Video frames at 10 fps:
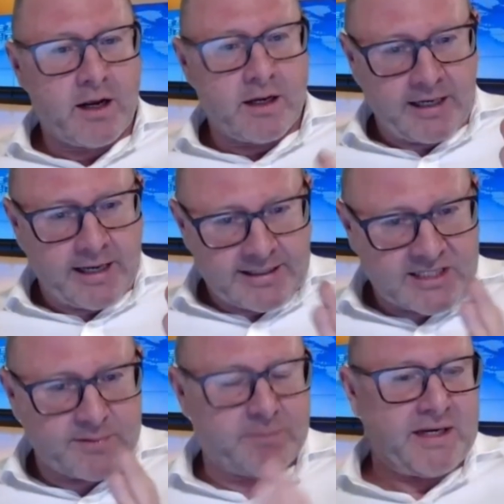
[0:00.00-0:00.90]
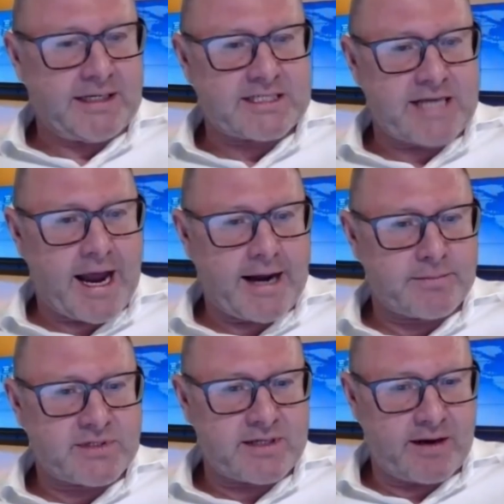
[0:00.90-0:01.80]
you're getting some of the biggest
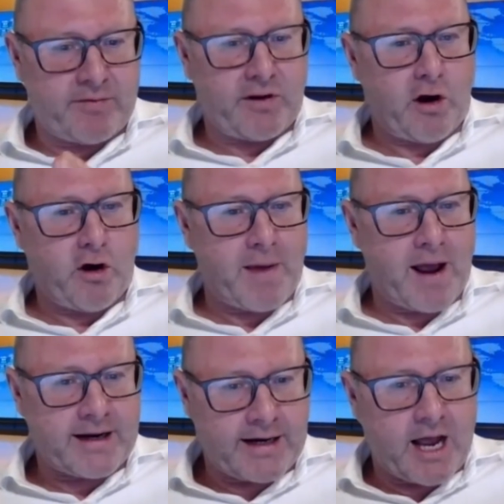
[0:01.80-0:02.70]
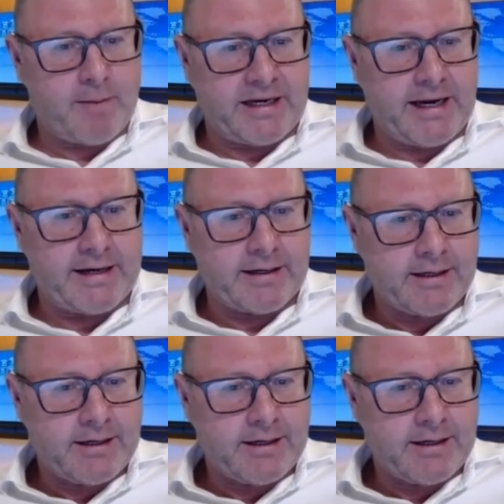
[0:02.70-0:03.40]
names in the gold market coming in